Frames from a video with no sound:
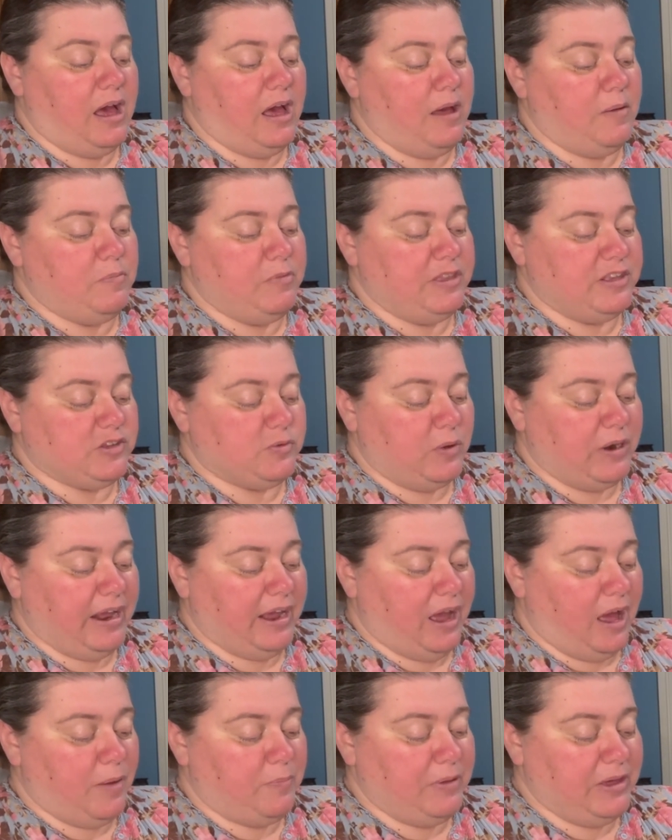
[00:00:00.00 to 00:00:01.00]
This one I
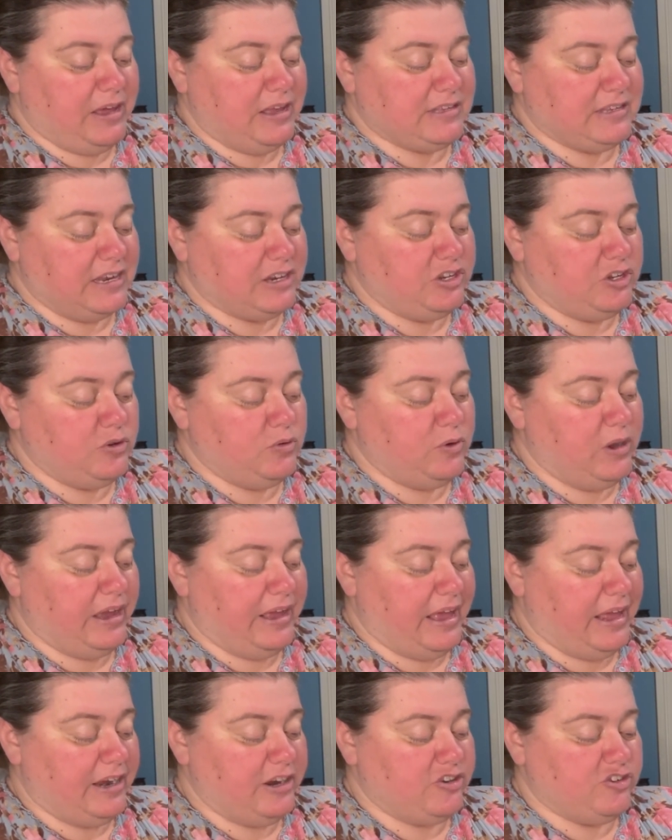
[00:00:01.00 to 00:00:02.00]
got because I do,
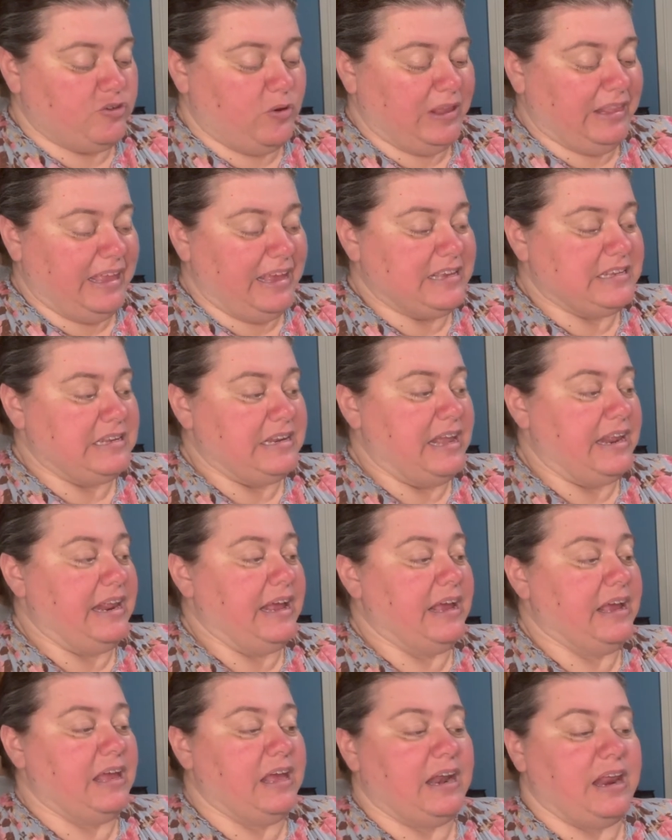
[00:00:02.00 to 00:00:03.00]
again, enjoy lace
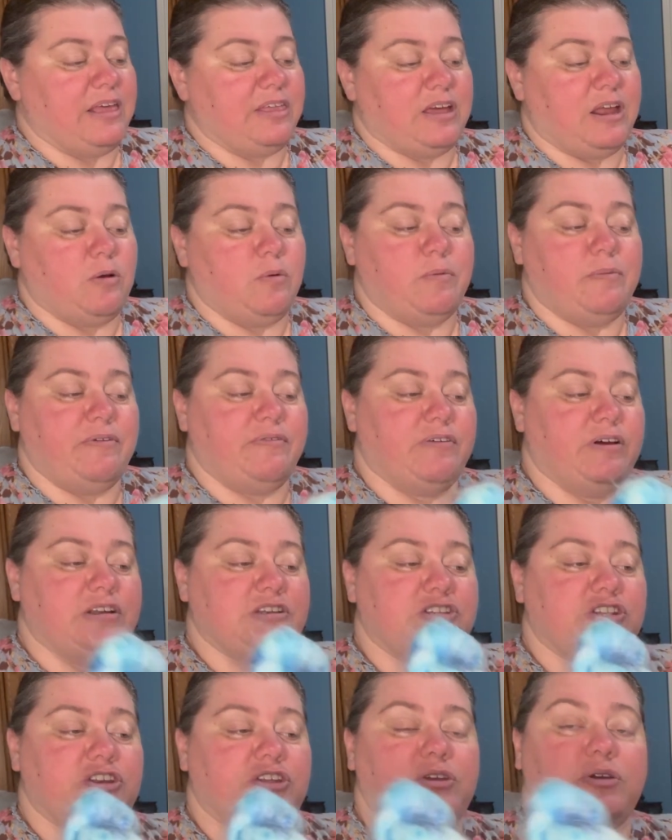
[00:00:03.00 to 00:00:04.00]
knitting, and I thought it would be fun
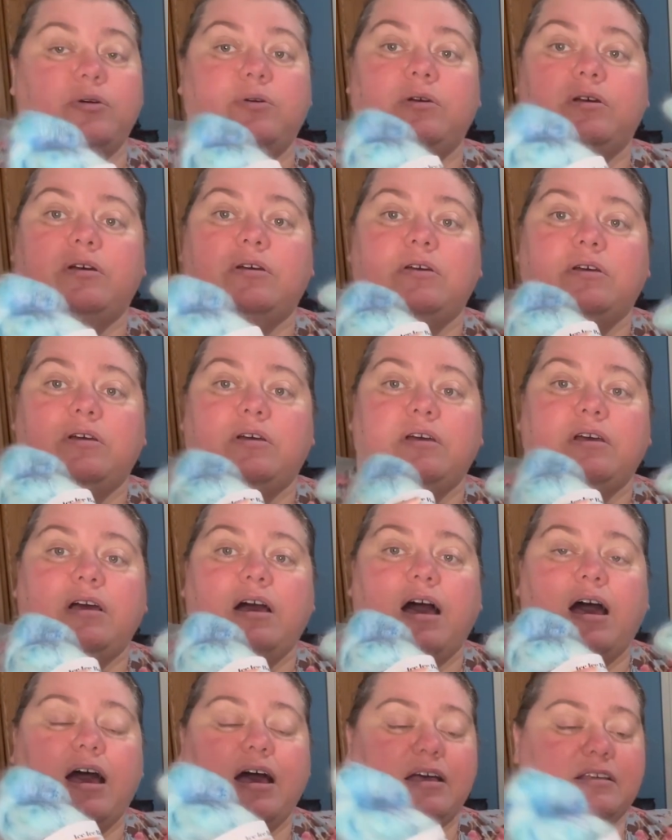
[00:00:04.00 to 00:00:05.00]
to do
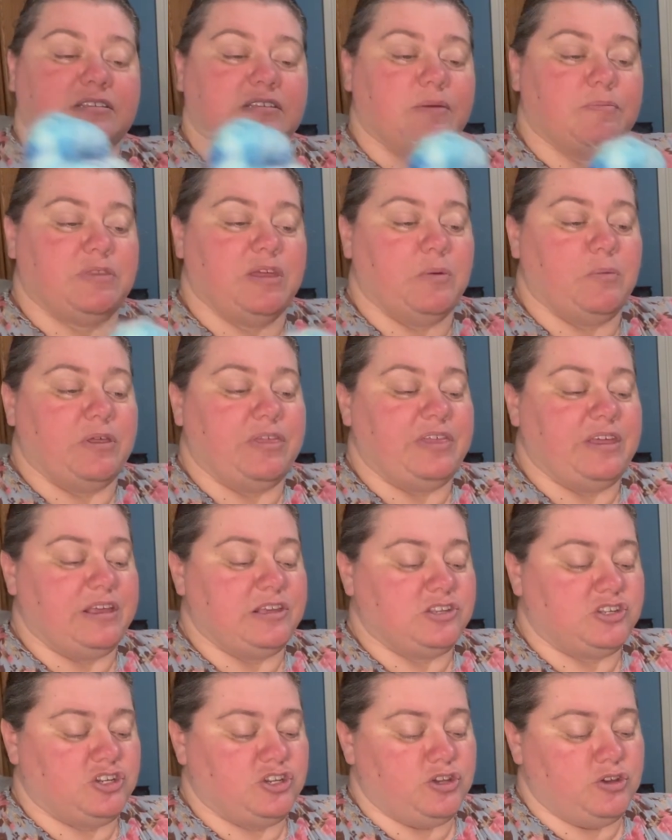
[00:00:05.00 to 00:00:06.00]
something with
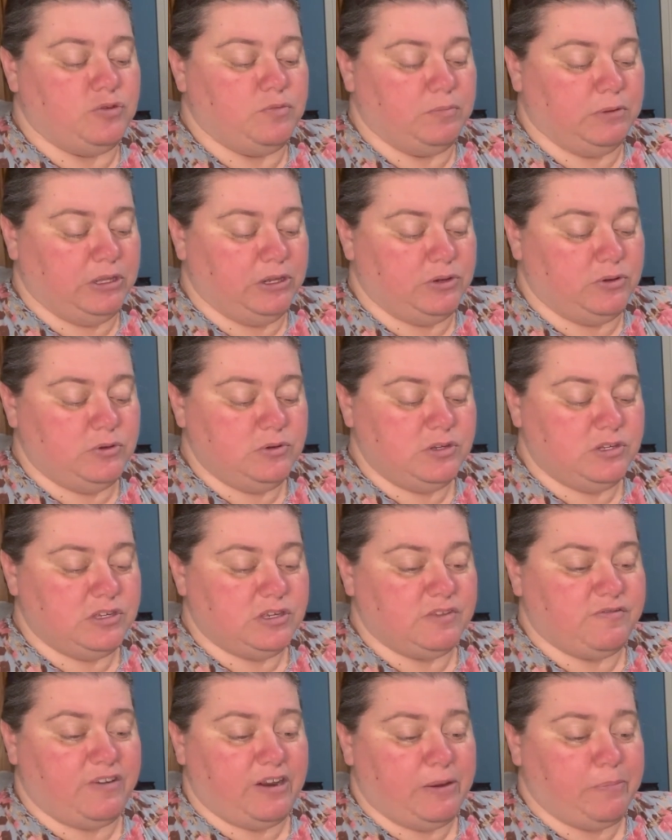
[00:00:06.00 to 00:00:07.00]
these two blues.
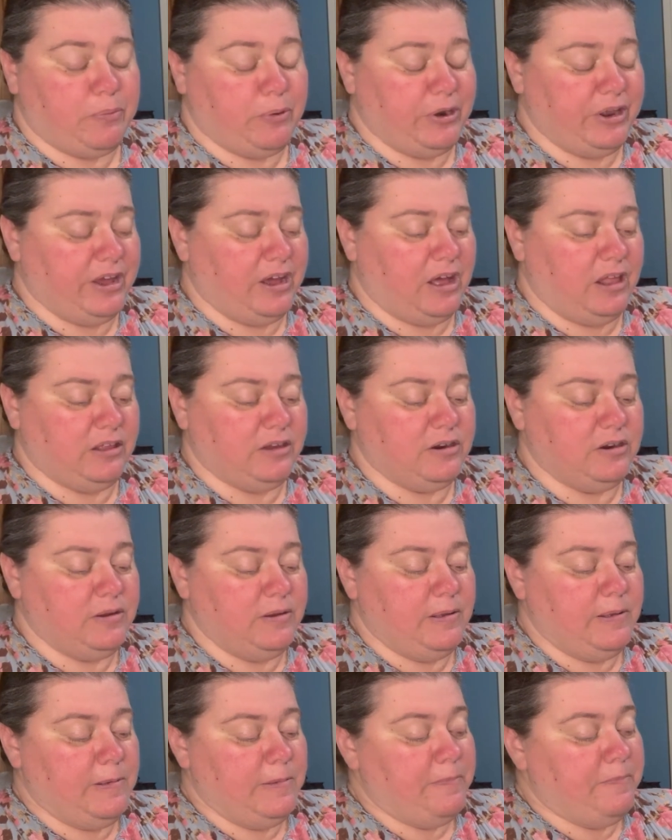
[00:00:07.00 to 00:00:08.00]
It's a very pretty color.
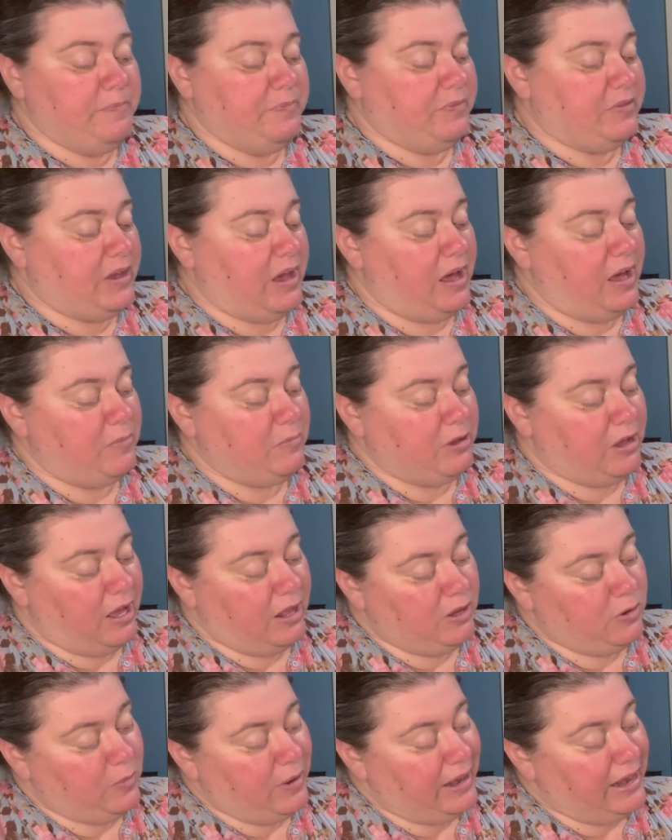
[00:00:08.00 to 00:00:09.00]

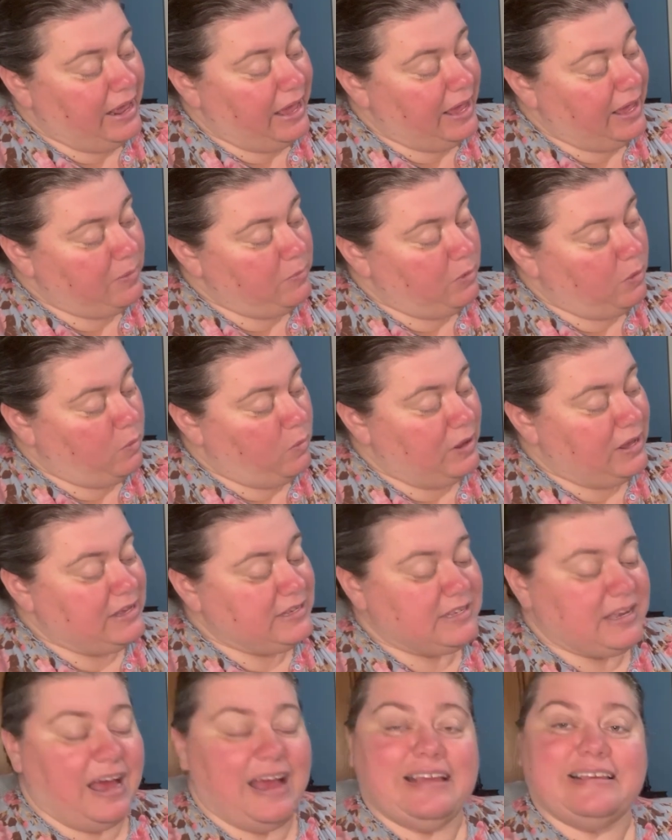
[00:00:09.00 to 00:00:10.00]
Colorway name
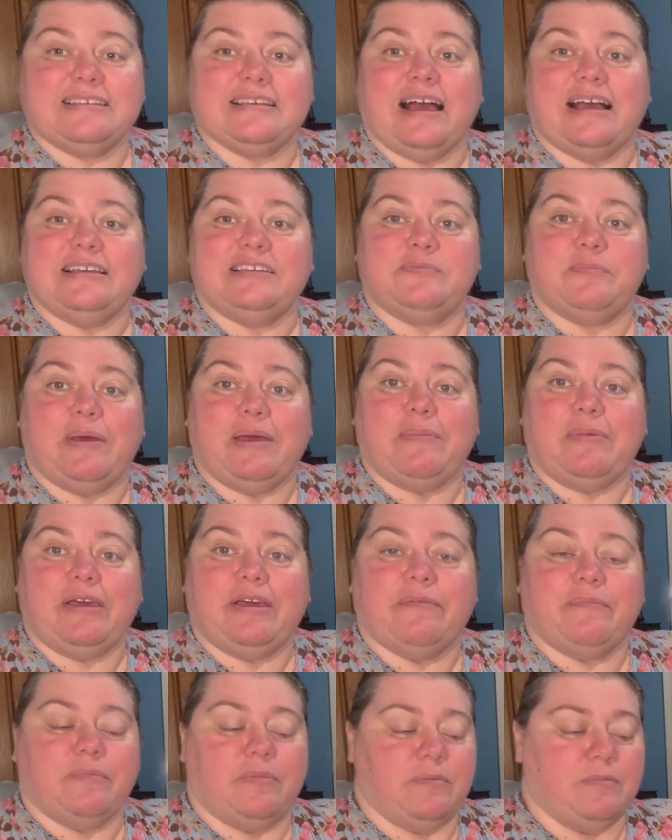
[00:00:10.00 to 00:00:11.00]
was Ice Ice
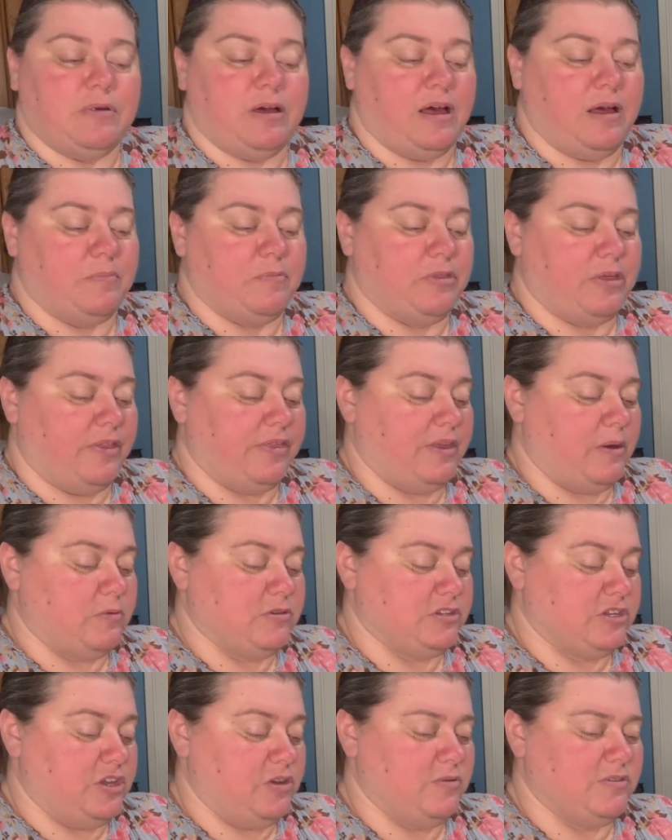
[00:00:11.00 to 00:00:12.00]
Baby. Thought that
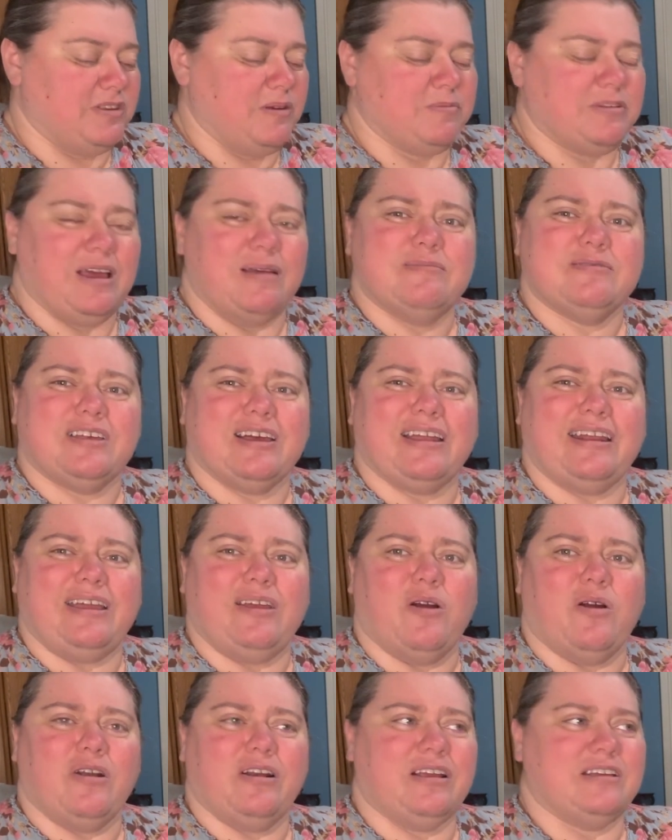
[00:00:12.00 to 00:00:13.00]
was cute. Sometimes I'll get a
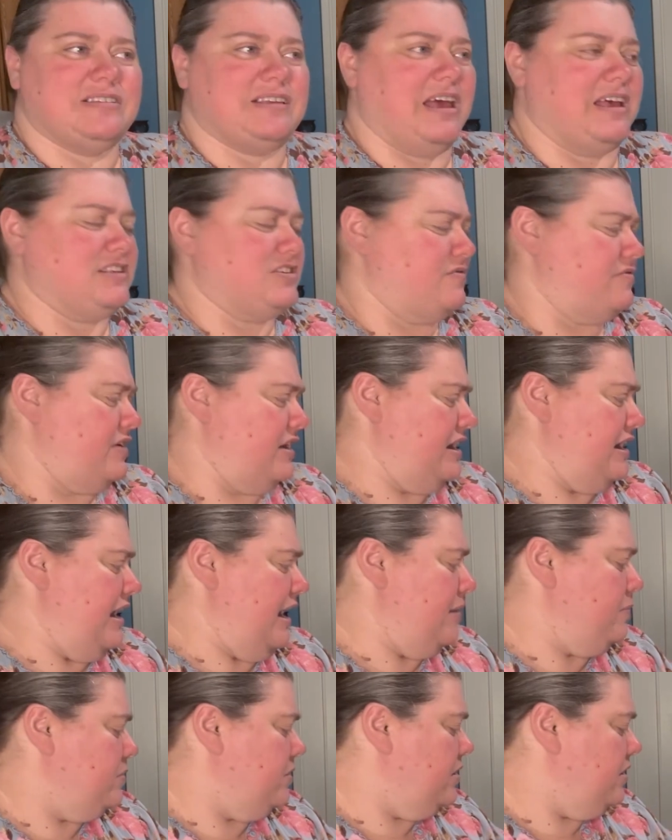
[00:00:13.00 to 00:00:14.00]
yarn because it has a fun
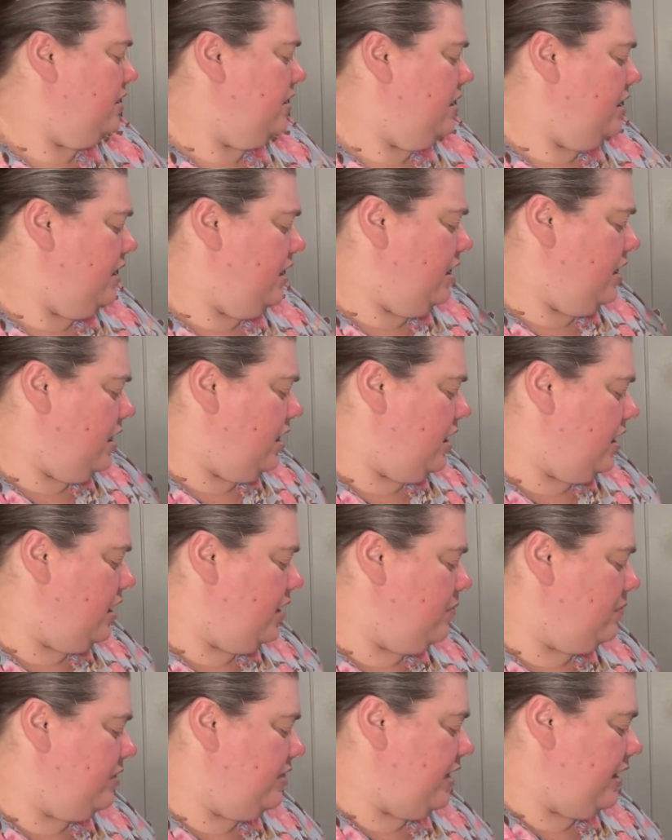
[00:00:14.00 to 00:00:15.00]
name.
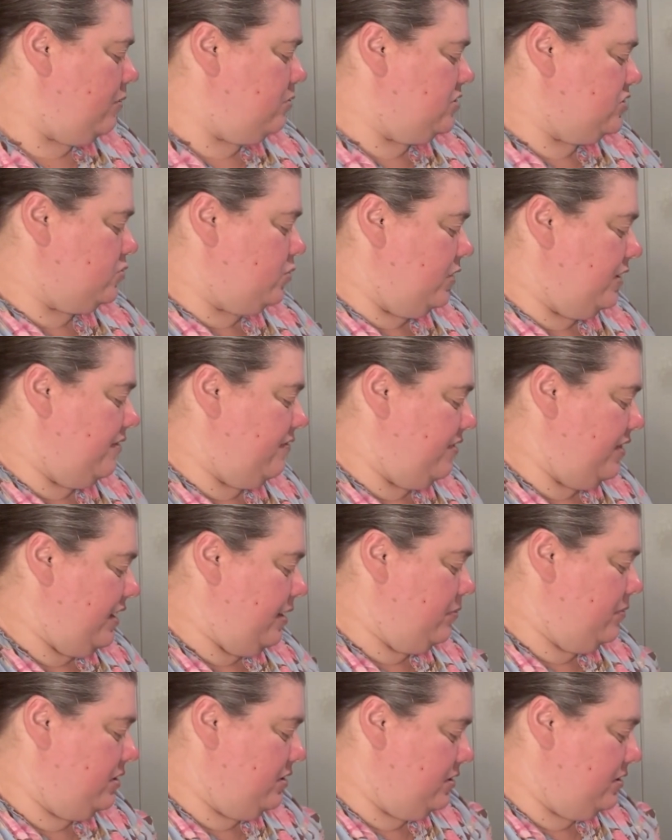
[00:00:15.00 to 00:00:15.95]
That was one of them.